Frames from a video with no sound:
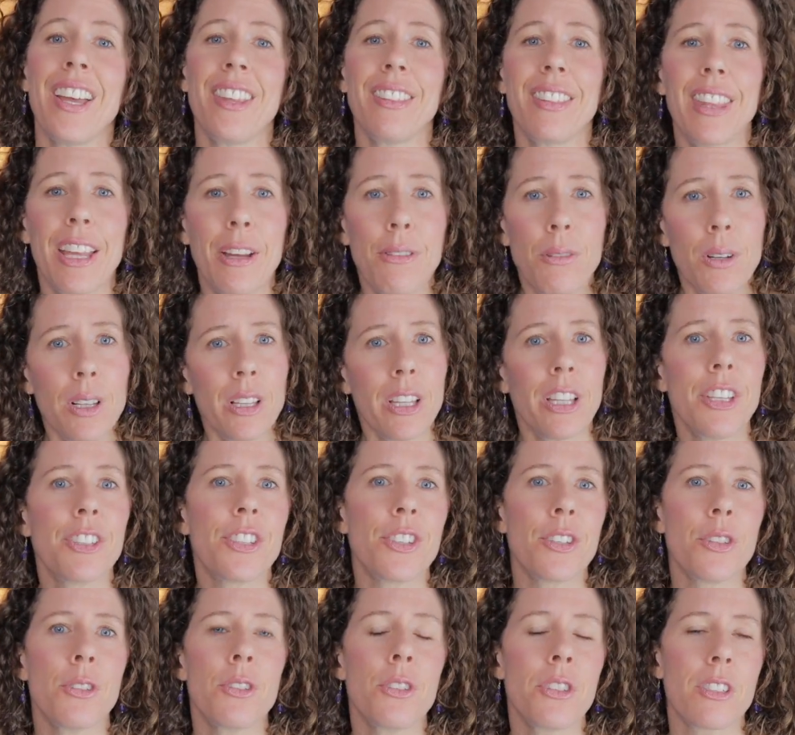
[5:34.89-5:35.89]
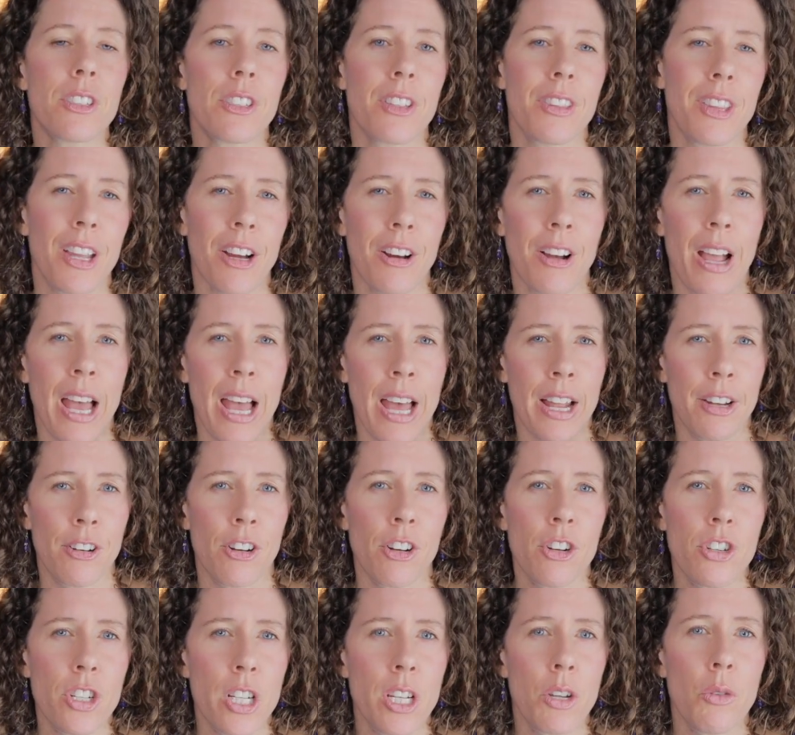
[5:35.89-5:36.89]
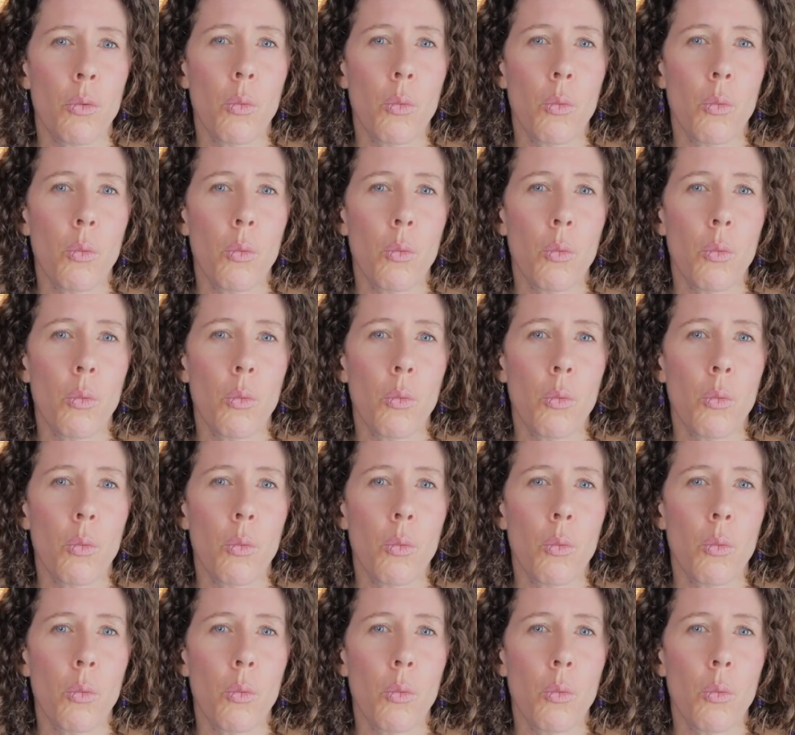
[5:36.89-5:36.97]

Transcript: they really used their energy